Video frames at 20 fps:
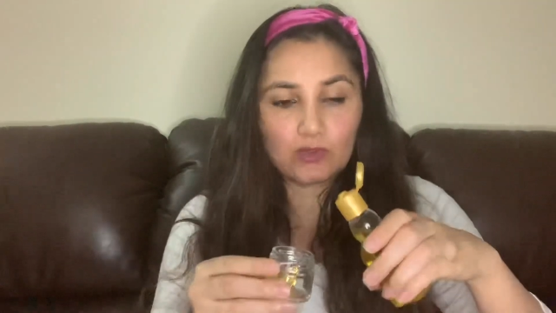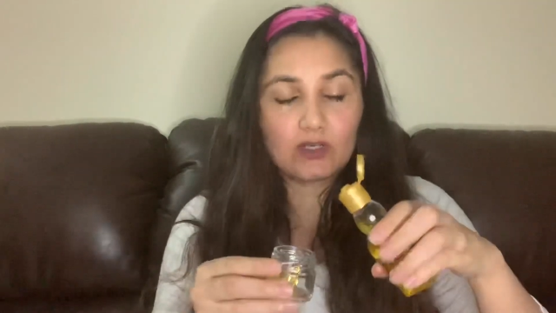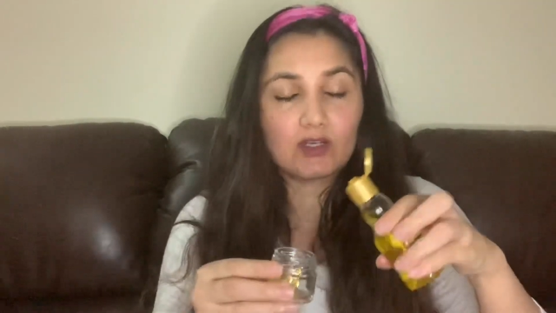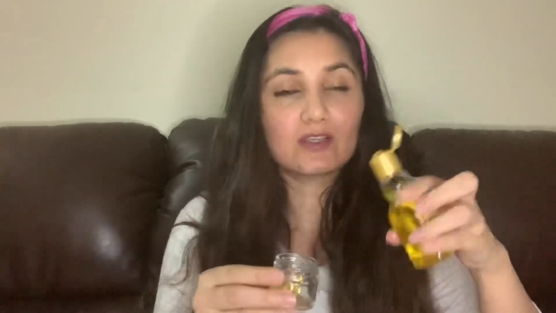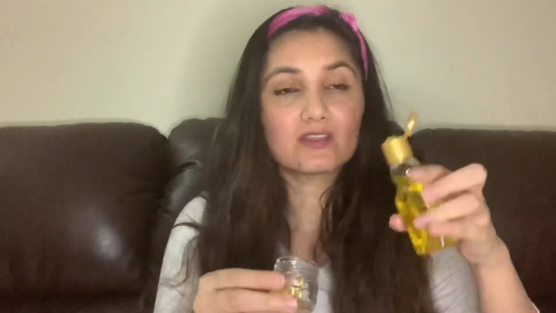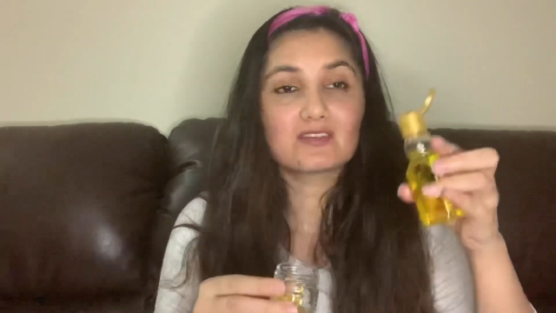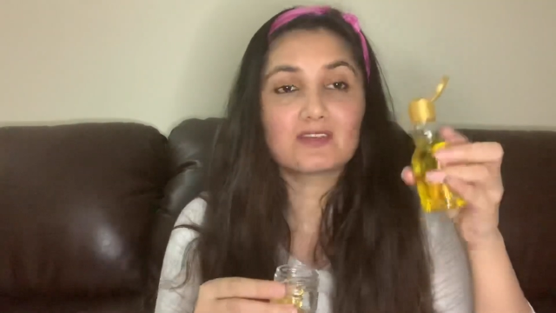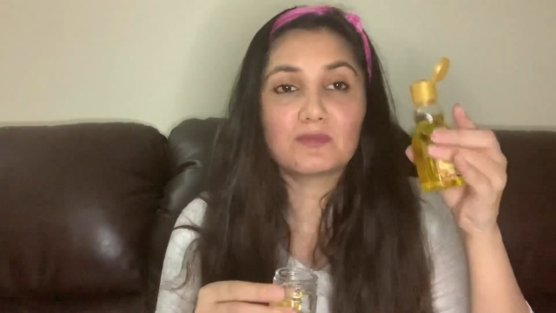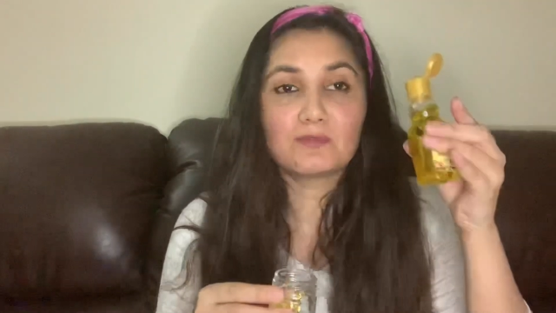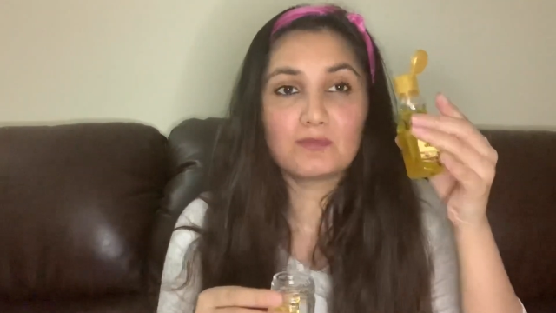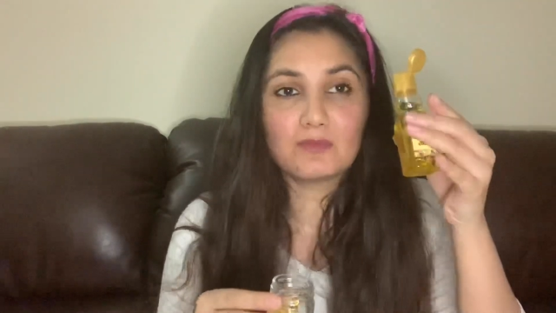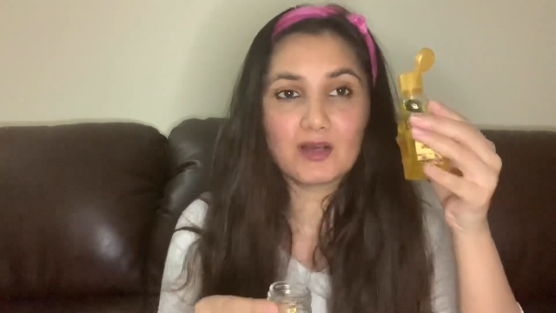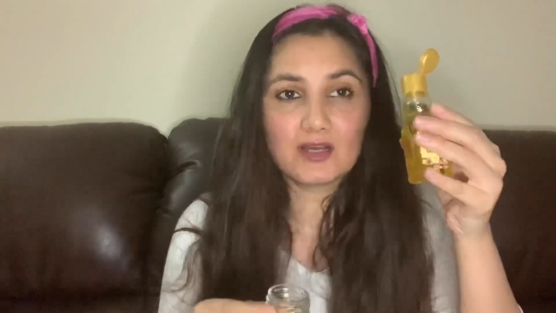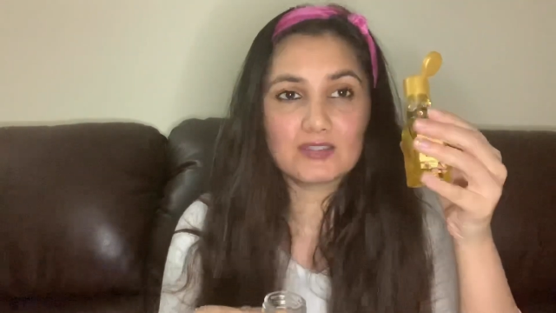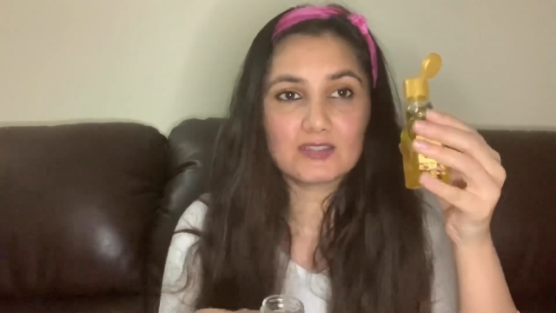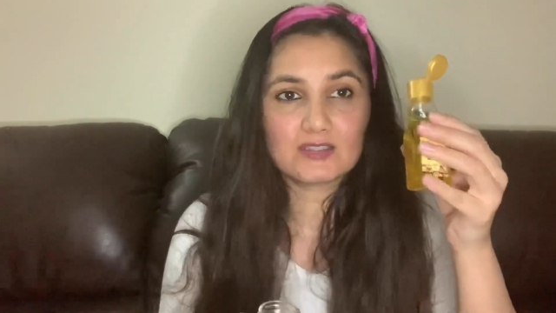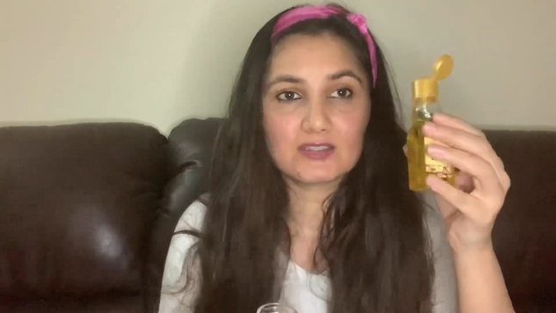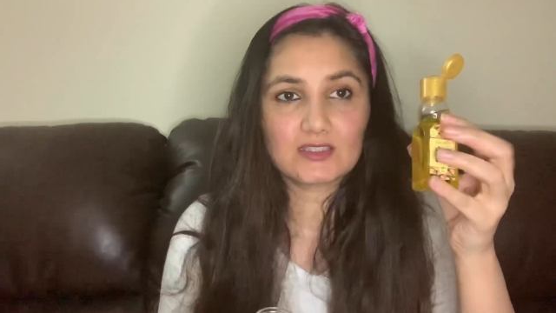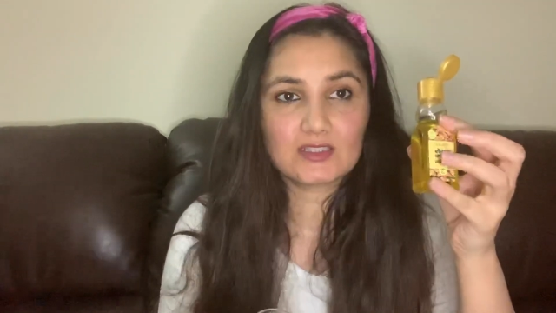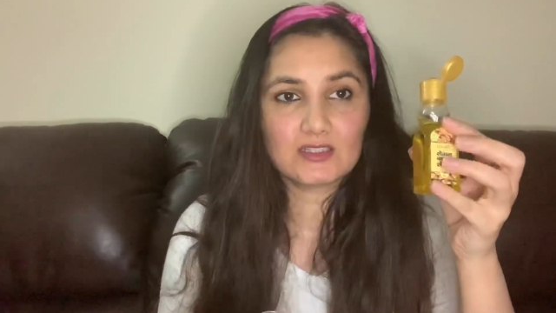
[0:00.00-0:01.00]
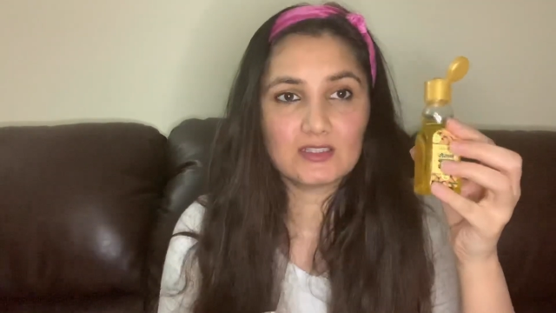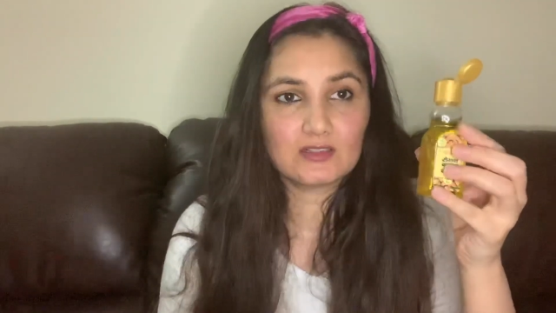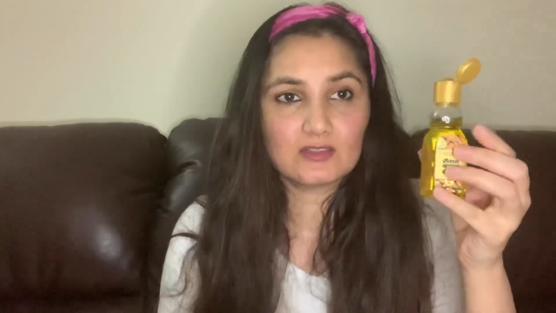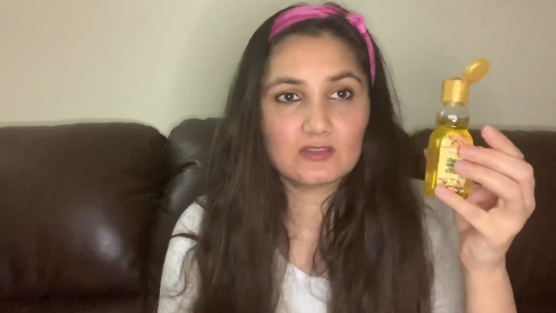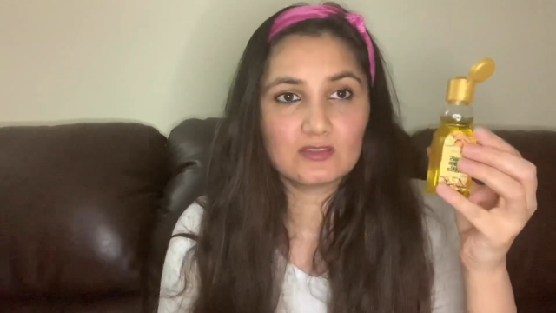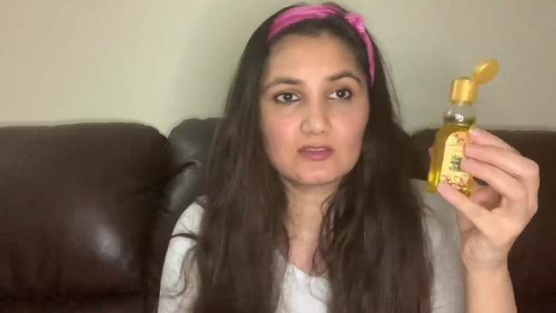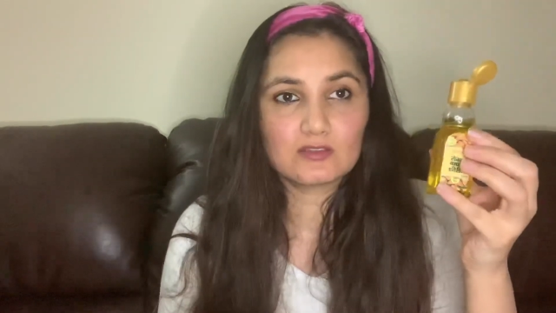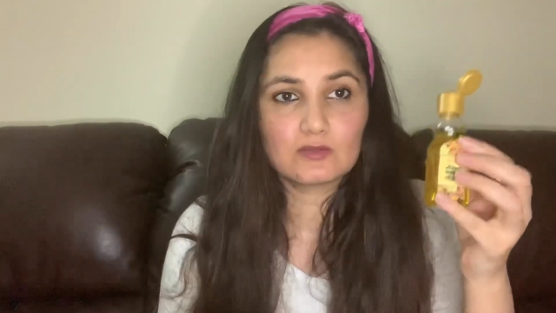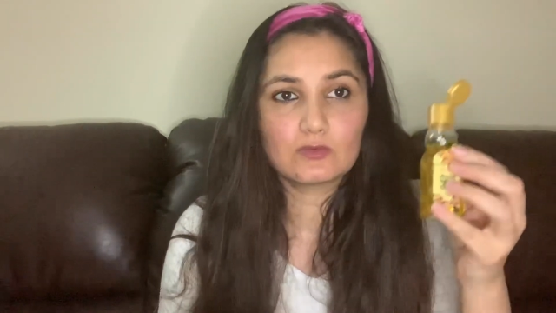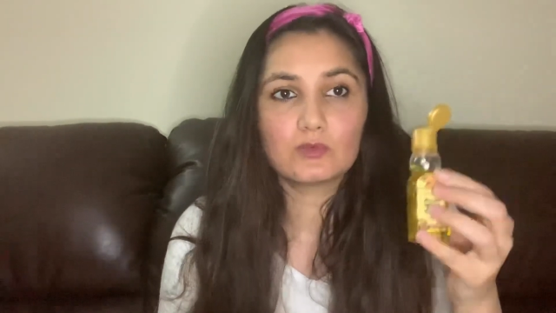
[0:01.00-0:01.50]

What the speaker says: It is a must, girls.